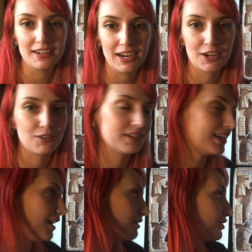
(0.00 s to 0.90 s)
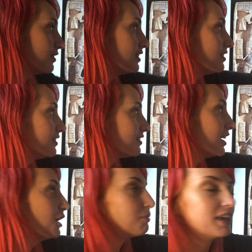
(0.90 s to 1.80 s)
narrow it down. So this is
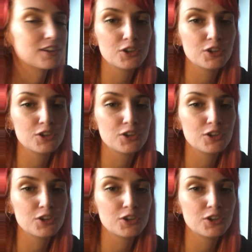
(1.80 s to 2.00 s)
by the